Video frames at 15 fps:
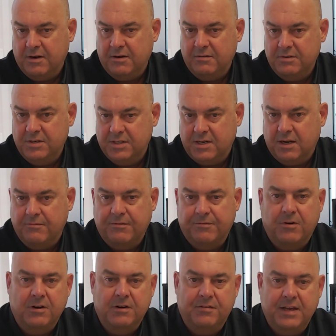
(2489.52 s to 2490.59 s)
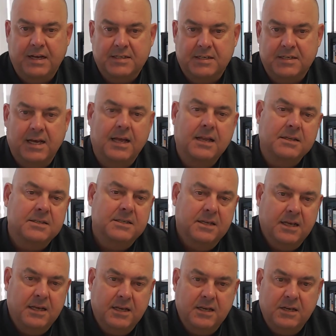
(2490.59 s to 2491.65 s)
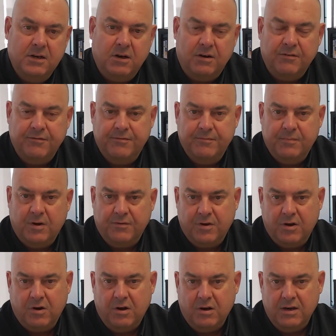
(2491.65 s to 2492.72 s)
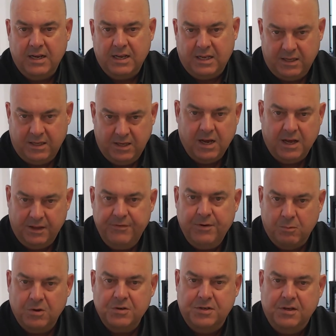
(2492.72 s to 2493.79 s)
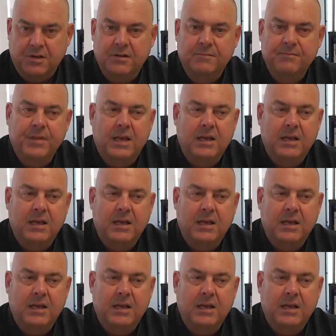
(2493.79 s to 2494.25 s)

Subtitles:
just over 400,000 tonnes of con, if you want to.